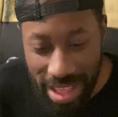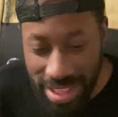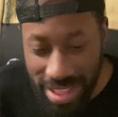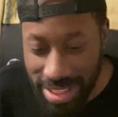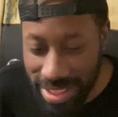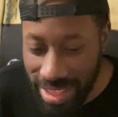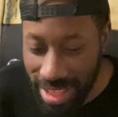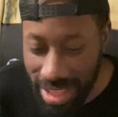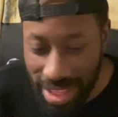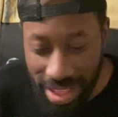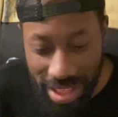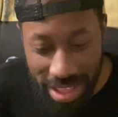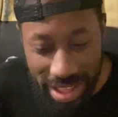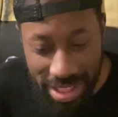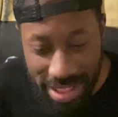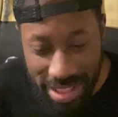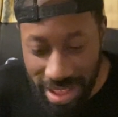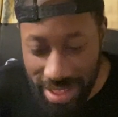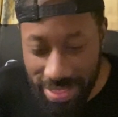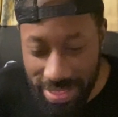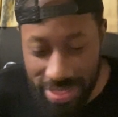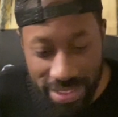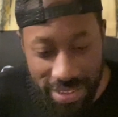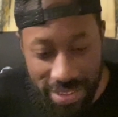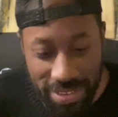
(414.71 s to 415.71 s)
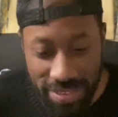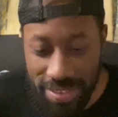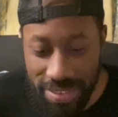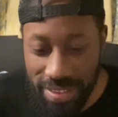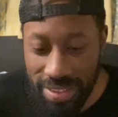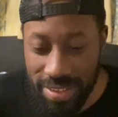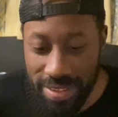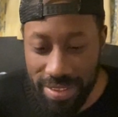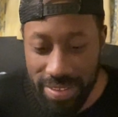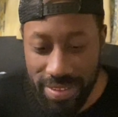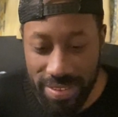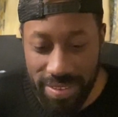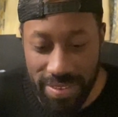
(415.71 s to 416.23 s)
And yet this
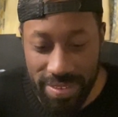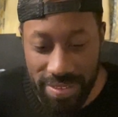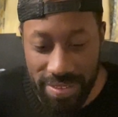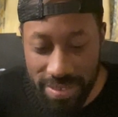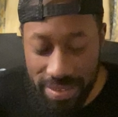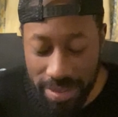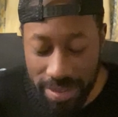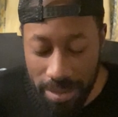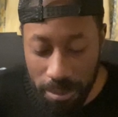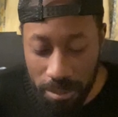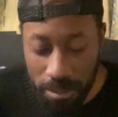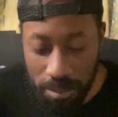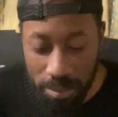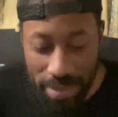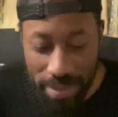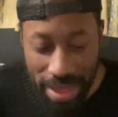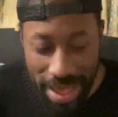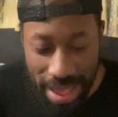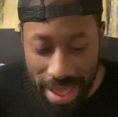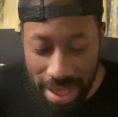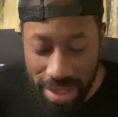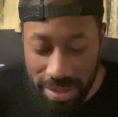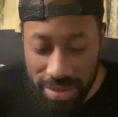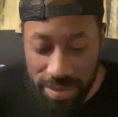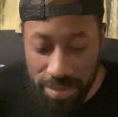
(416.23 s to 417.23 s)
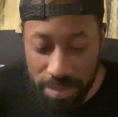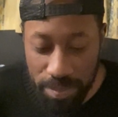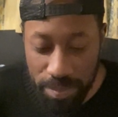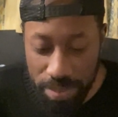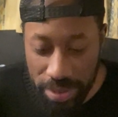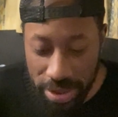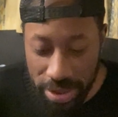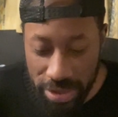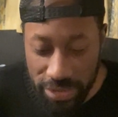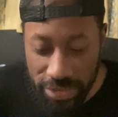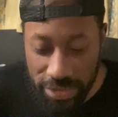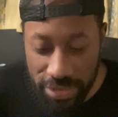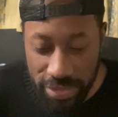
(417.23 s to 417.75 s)
simp ass
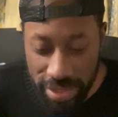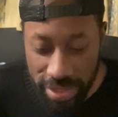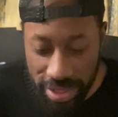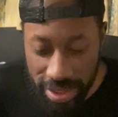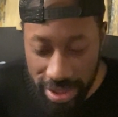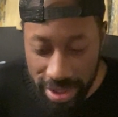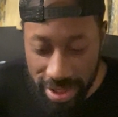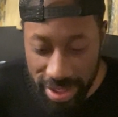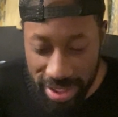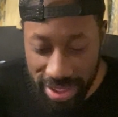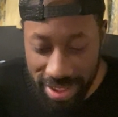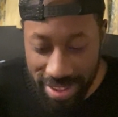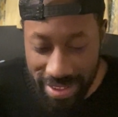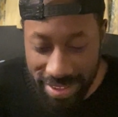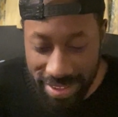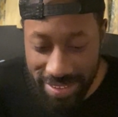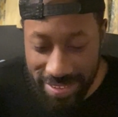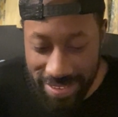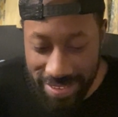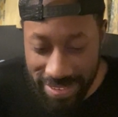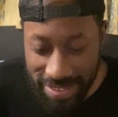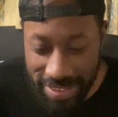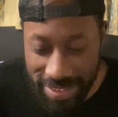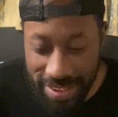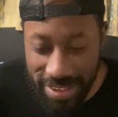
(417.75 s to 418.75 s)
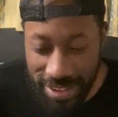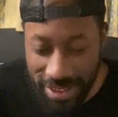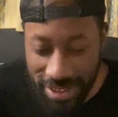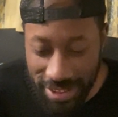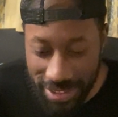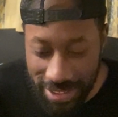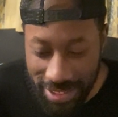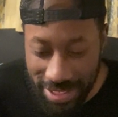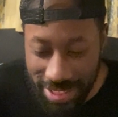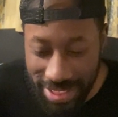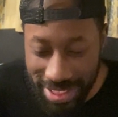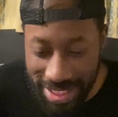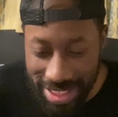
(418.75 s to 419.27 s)
bitch nigga
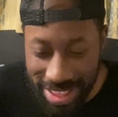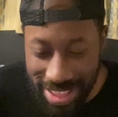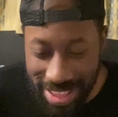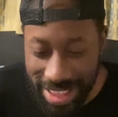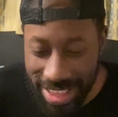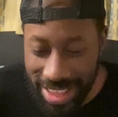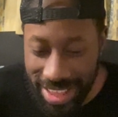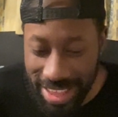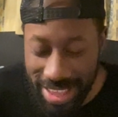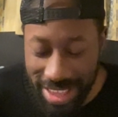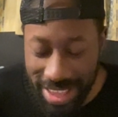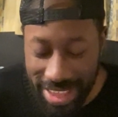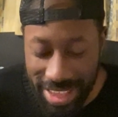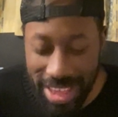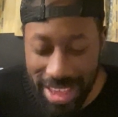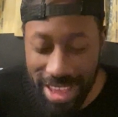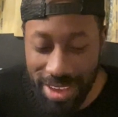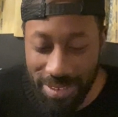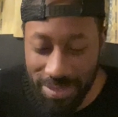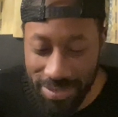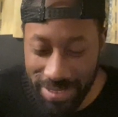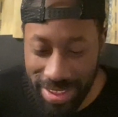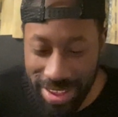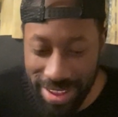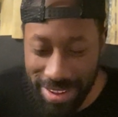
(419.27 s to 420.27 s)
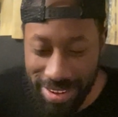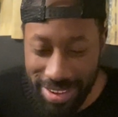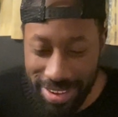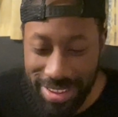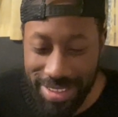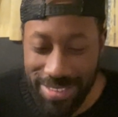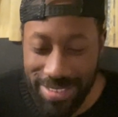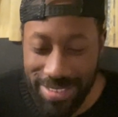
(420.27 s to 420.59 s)
still caved in.